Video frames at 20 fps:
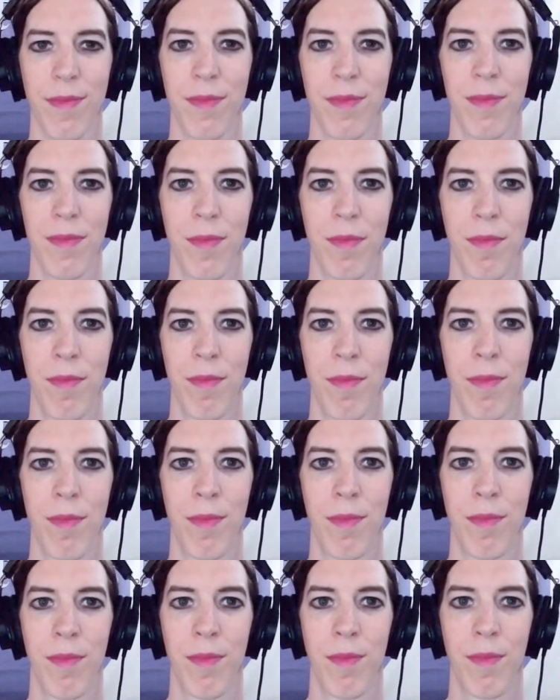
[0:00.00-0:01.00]

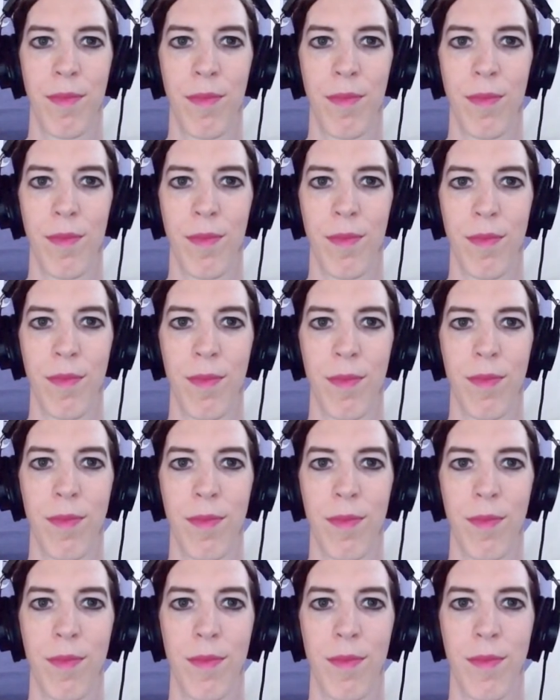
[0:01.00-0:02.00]

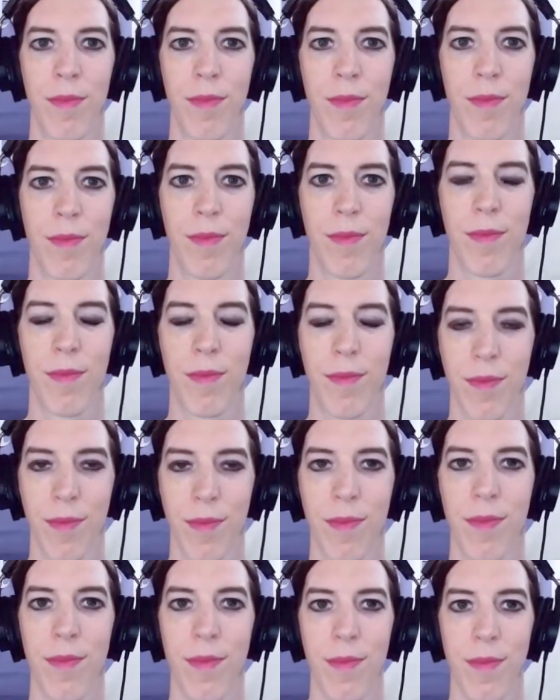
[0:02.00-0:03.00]

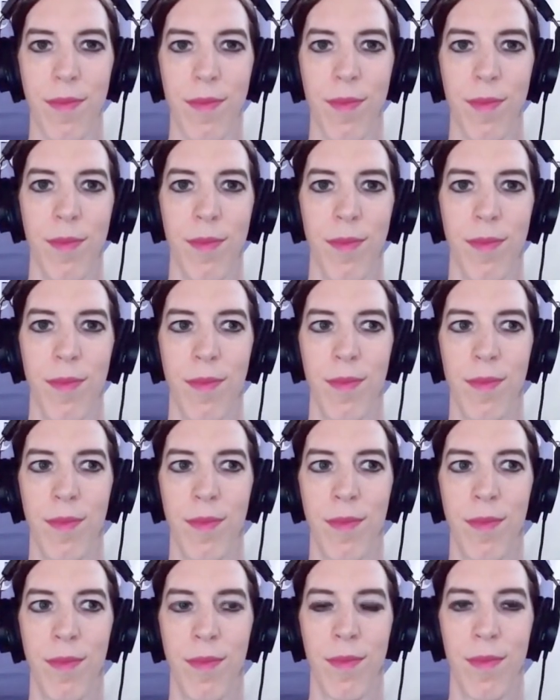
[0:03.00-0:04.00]

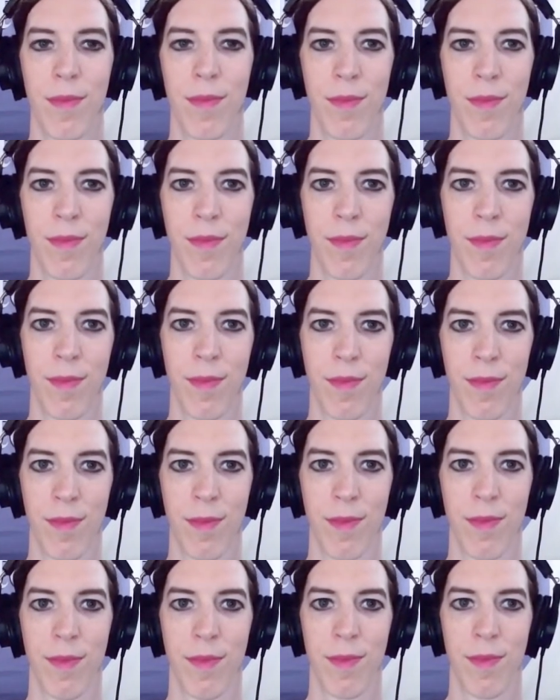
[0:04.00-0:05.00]

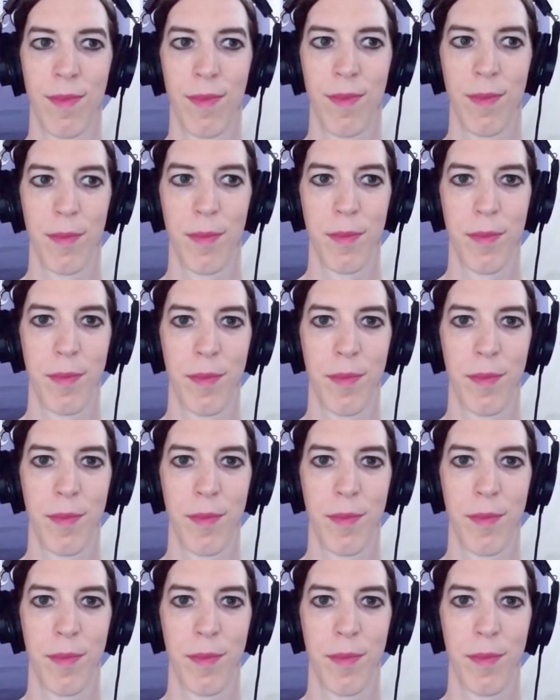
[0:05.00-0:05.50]
(not speaking)